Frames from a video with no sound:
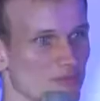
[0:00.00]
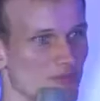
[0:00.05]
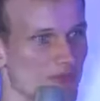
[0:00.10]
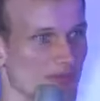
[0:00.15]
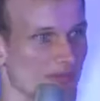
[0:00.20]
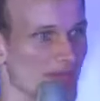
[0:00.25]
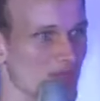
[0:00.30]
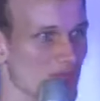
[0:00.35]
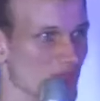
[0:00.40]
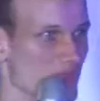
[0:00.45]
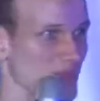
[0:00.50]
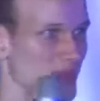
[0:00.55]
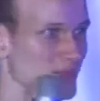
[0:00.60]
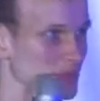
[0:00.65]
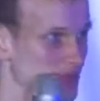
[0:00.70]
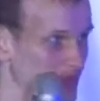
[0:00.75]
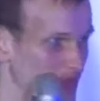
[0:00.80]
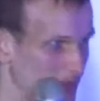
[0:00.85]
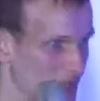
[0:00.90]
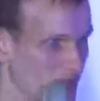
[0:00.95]
catch some
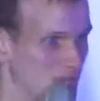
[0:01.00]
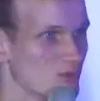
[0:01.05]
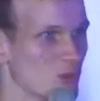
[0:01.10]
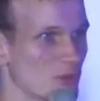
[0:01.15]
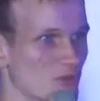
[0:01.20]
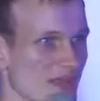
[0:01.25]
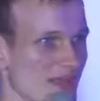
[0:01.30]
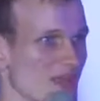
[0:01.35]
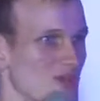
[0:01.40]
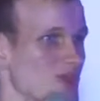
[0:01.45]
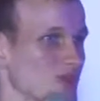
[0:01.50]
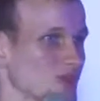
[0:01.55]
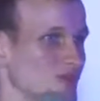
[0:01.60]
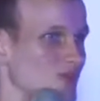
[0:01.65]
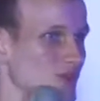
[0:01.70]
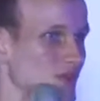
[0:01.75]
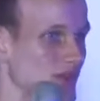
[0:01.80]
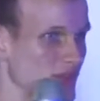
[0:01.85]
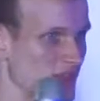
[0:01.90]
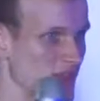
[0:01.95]
things, you won't catch other
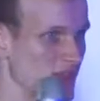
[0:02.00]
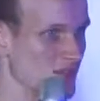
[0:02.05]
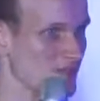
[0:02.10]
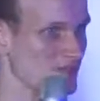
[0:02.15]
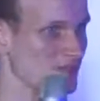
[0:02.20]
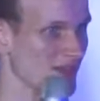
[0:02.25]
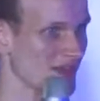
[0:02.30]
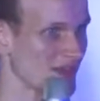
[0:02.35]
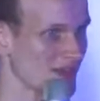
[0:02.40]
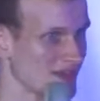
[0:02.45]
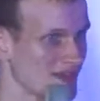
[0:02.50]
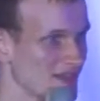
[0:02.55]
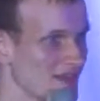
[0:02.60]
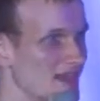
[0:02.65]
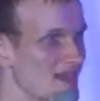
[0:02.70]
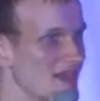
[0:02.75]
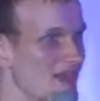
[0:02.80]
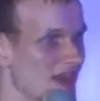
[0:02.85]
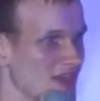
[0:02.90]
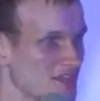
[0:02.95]
things, but
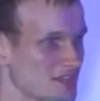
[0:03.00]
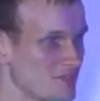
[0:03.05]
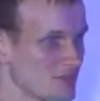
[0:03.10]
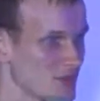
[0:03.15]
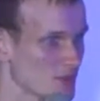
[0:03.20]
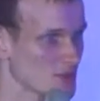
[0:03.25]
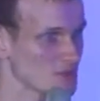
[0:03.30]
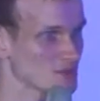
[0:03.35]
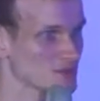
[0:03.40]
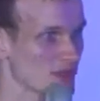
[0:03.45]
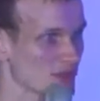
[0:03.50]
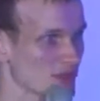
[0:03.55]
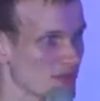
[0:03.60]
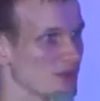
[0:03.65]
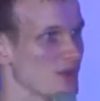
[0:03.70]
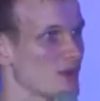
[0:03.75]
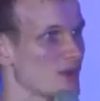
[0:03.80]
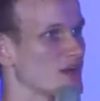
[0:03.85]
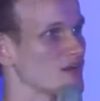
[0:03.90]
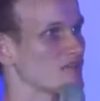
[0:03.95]
at the very least you'll
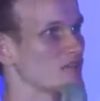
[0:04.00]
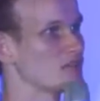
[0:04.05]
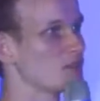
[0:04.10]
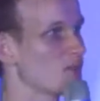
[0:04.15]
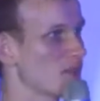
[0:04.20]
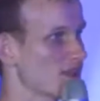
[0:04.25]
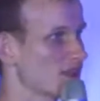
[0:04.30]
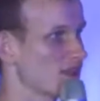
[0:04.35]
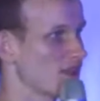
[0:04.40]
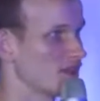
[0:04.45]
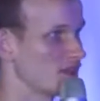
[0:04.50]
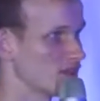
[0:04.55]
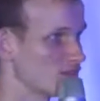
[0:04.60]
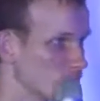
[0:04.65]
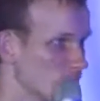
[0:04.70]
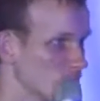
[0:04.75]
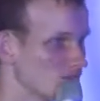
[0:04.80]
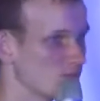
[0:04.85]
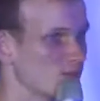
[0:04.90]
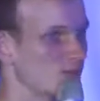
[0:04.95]
kind of understand
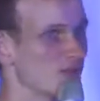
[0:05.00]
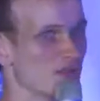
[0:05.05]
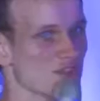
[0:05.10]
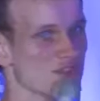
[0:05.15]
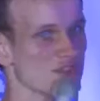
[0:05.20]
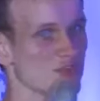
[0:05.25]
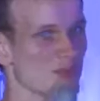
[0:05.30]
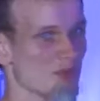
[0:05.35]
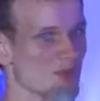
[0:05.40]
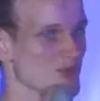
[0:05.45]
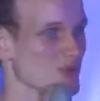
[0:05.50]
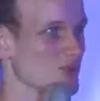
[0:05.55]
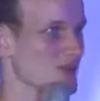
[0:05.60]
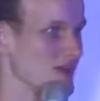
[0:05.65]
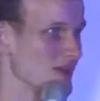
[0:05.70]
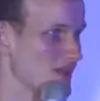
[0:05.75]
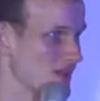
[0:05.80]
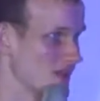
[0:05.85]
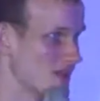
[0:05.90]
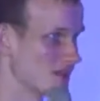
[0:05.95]
what the broad structure
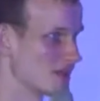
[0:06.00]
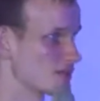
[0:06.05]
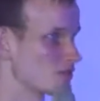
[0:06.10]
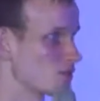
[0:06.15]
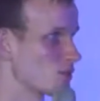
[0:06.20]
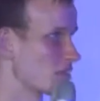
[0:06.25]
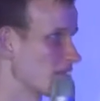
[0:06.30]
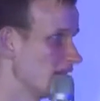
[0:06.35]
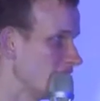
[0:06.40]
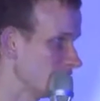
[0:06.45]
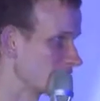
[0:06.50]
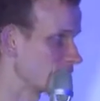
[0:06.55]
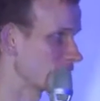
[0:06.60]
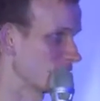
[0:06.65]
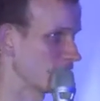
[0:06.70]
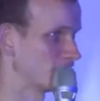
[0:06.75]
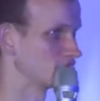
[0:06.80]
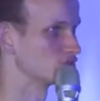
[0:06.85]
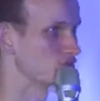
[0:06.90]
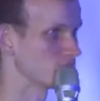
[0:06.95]
is, and if there's any
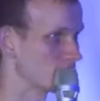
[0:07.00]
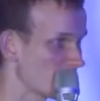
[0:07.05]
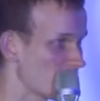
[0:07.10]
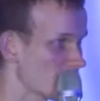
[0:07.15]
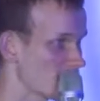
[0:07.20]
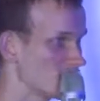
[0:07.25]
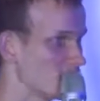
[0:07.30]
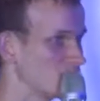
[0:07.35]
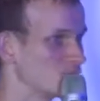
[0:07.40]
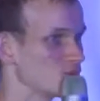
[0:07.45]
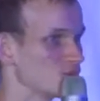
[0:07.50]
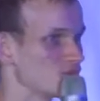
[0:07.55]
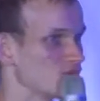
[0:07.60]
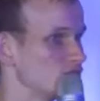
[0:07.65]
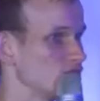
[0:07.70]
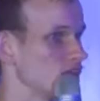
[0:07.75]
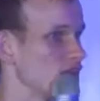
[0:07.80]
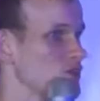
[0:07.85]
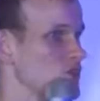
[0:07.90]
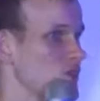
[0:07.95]
particular piece that you don't
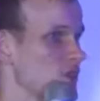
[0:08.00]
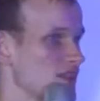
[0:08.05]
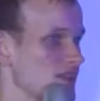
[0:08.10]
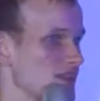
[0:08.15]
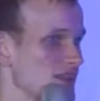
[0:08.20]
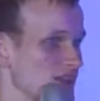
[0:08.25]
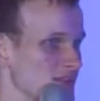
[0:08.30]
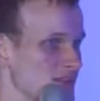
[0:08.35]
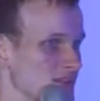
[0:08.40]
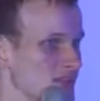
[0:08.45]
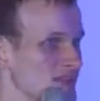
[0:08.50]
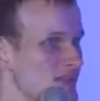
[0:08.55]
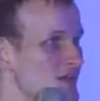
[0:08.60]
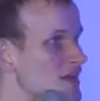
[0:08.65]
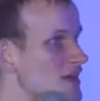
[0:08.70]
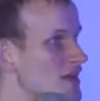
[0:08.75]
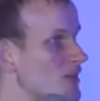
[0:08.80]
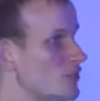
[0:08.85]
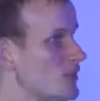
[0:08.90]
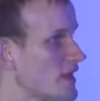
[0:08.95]
fully understand,
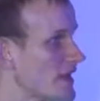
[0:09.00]
we